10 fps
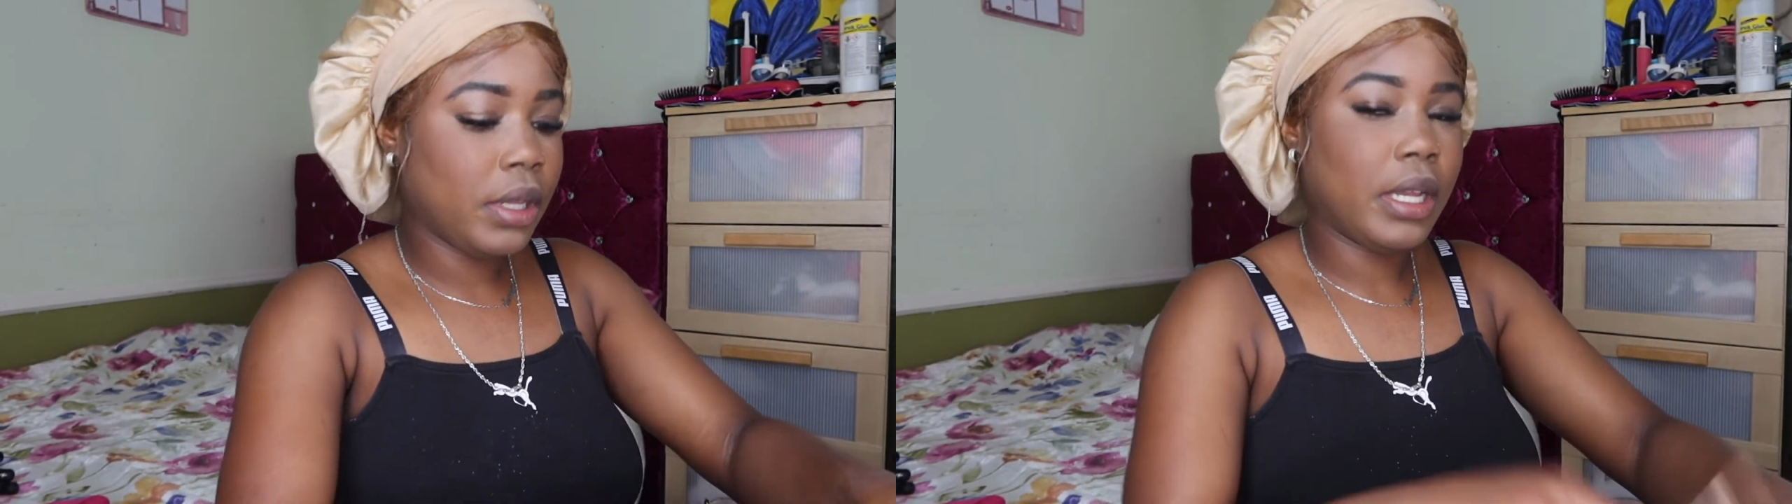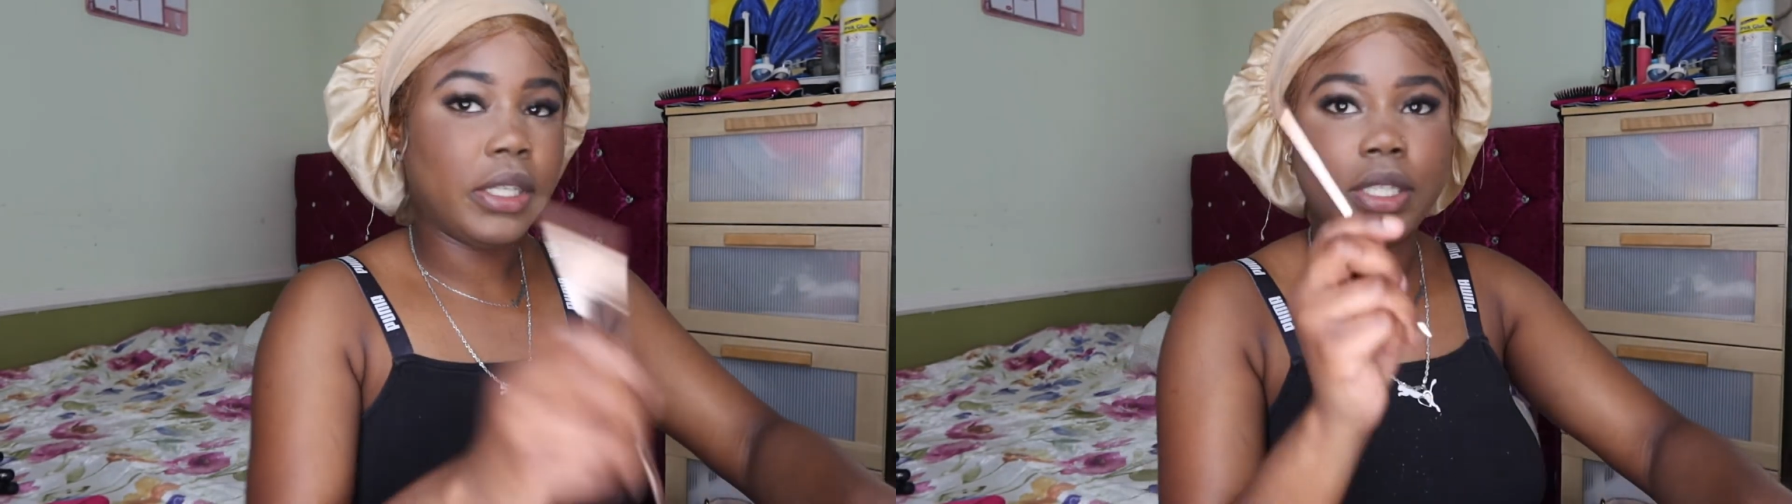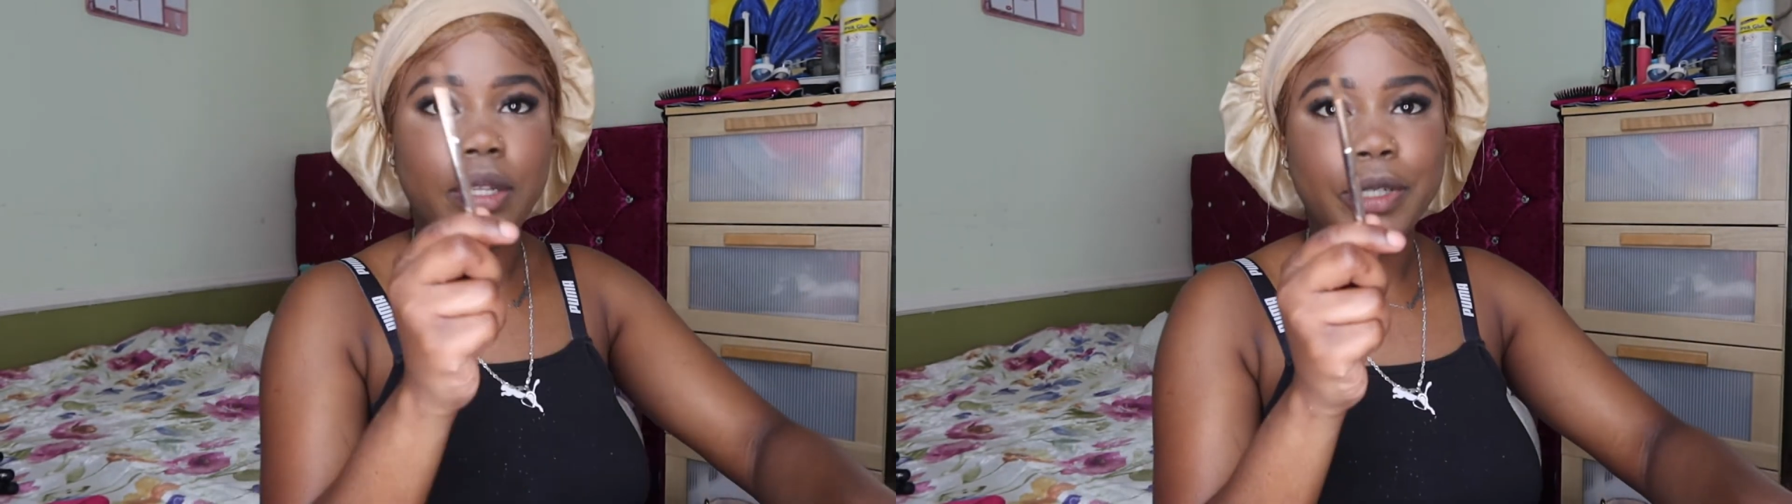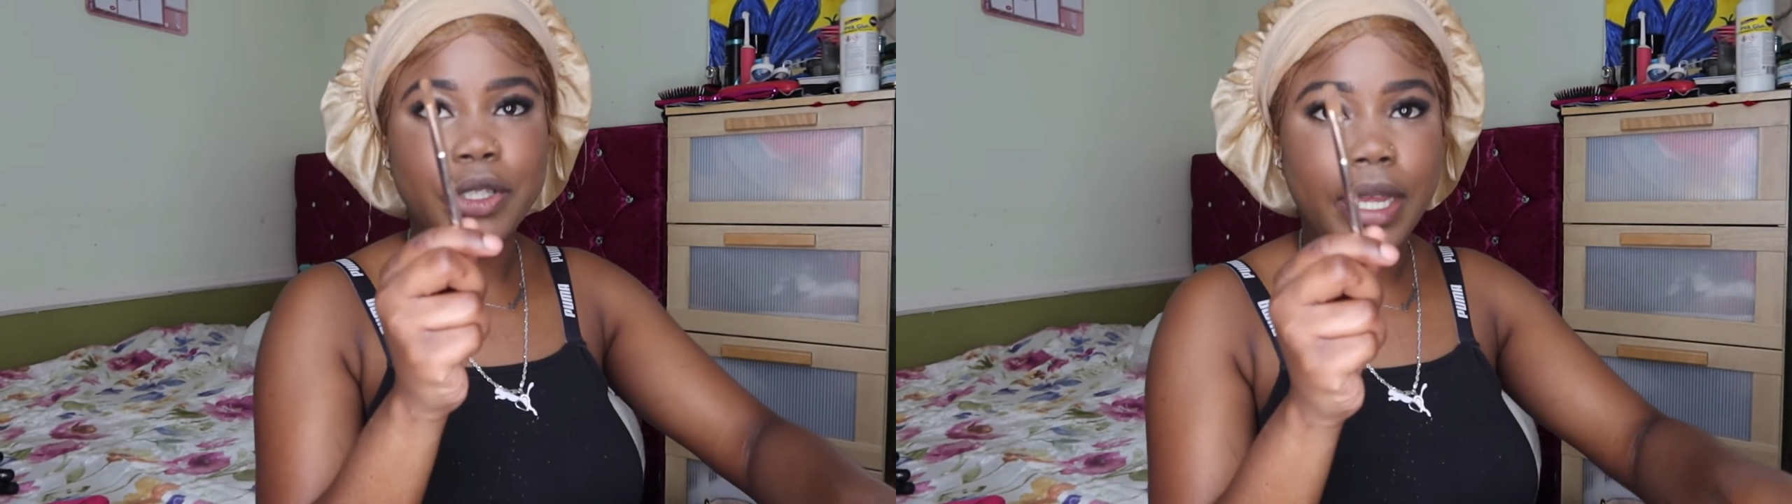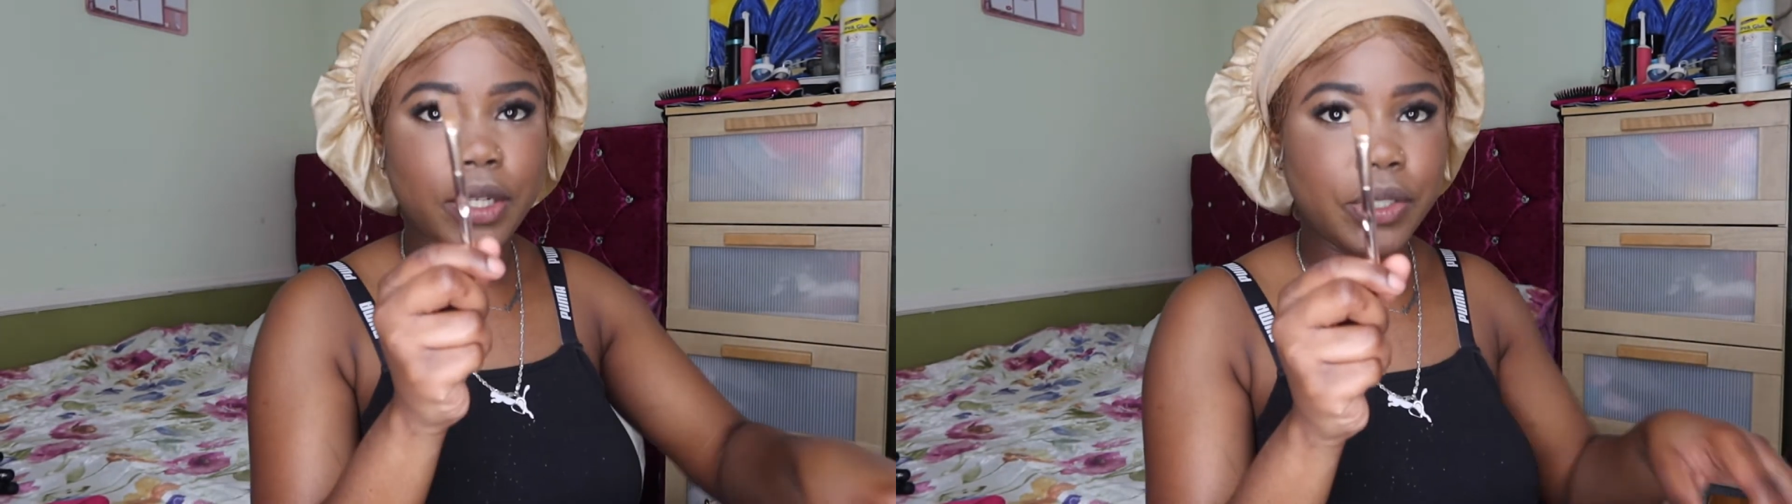Actually, let me
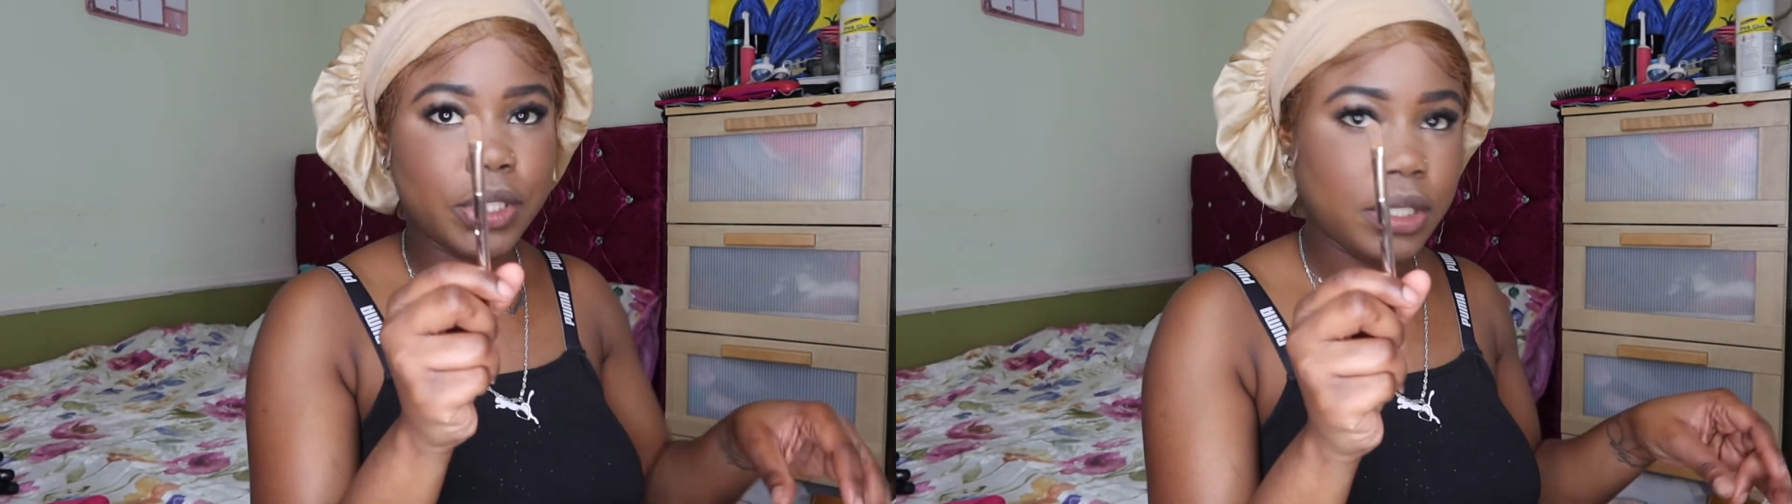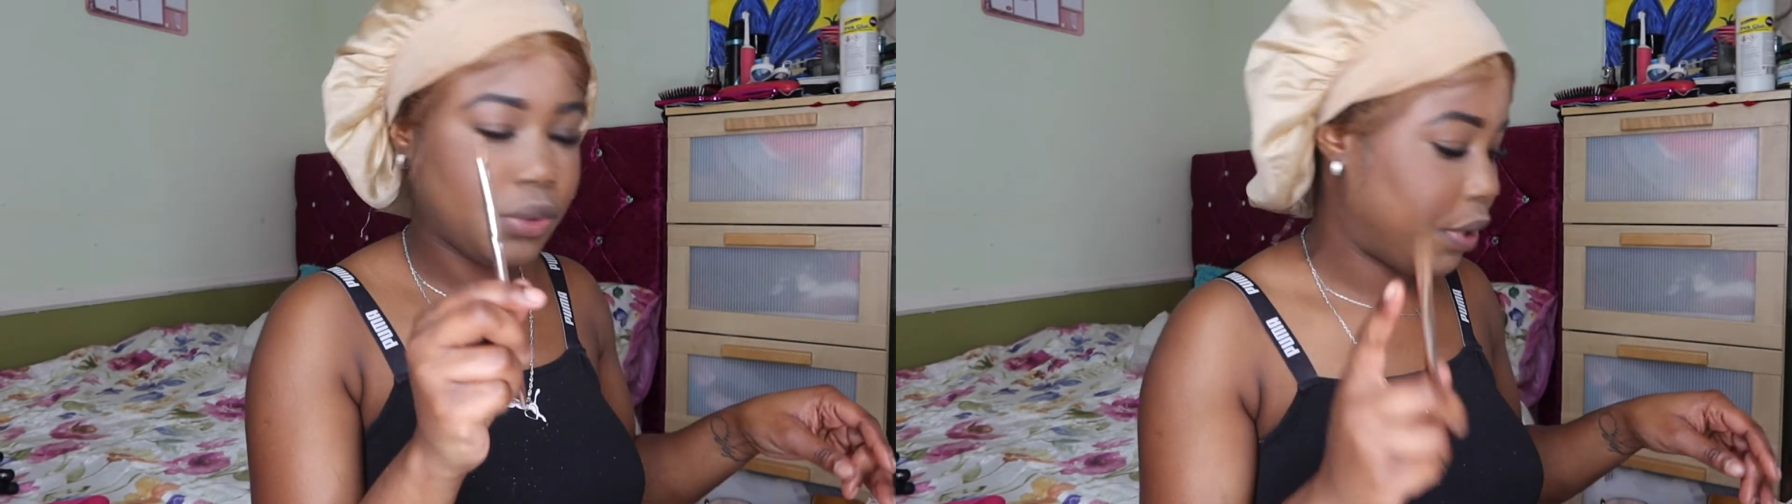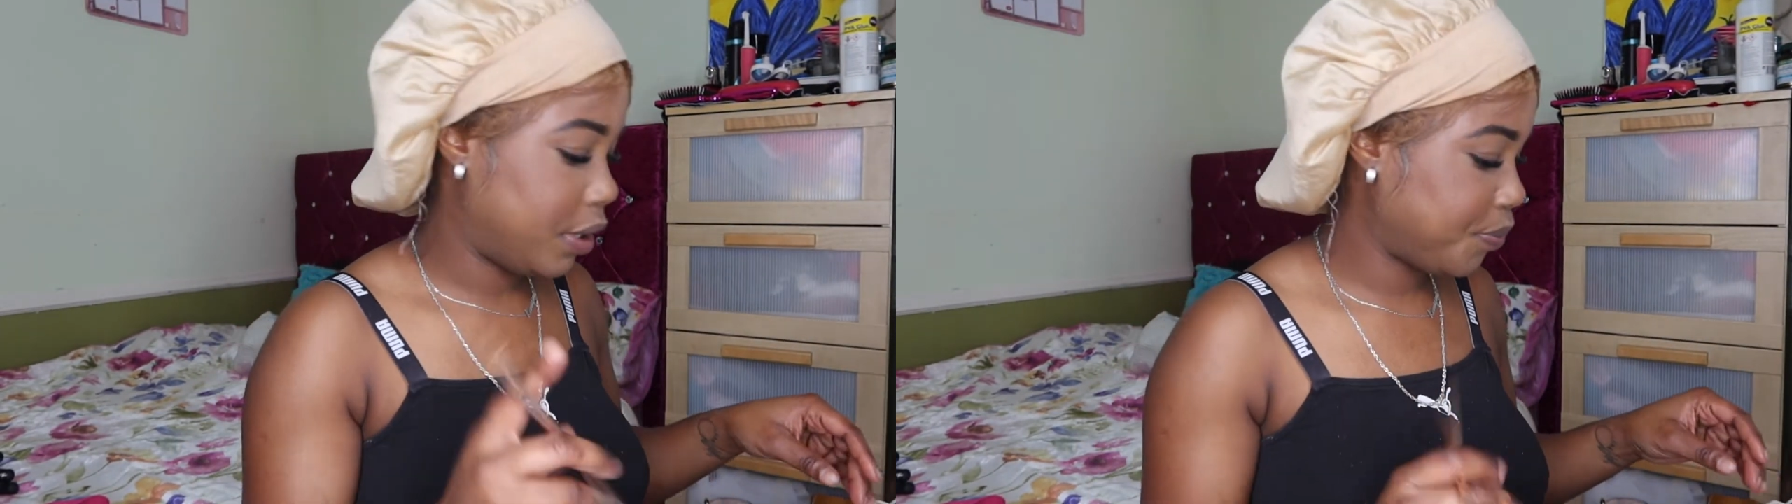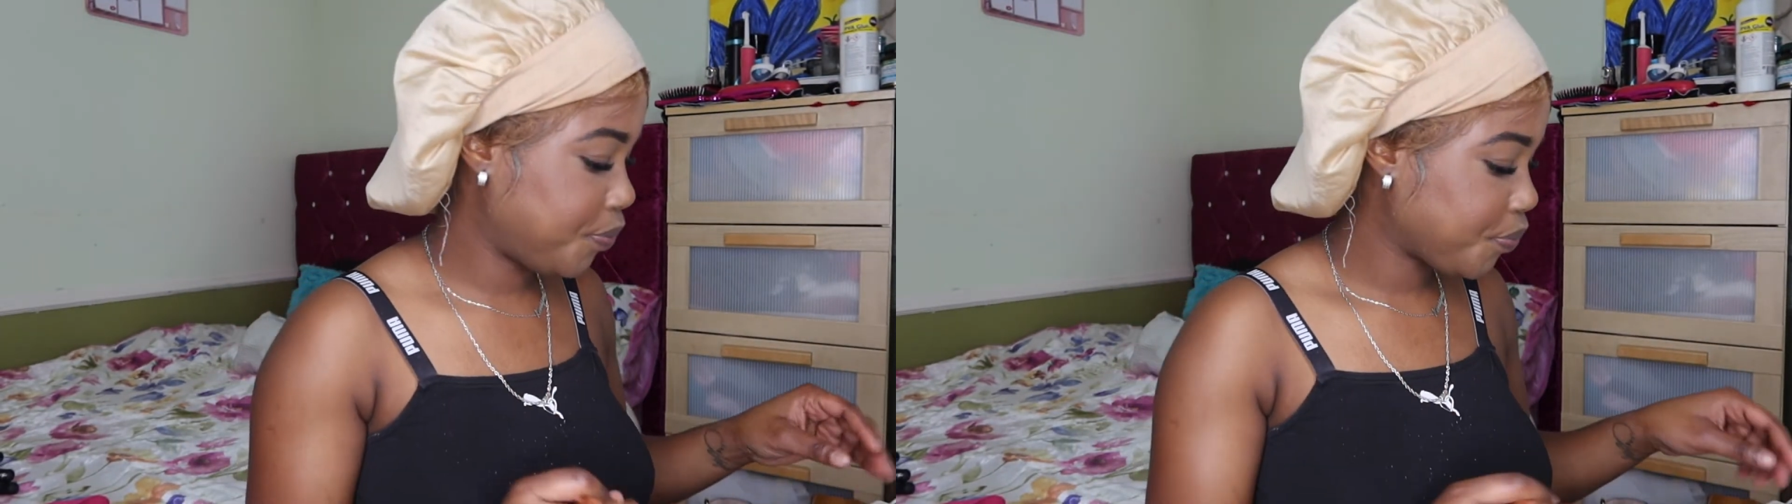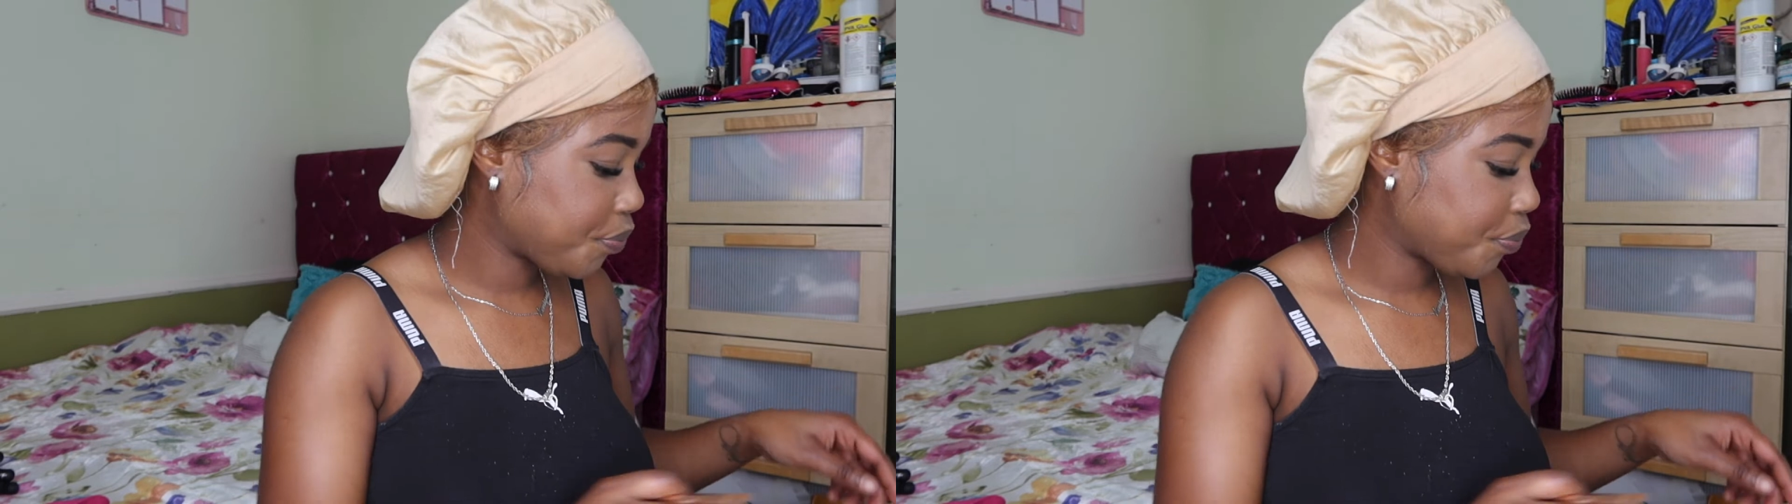try and use this one.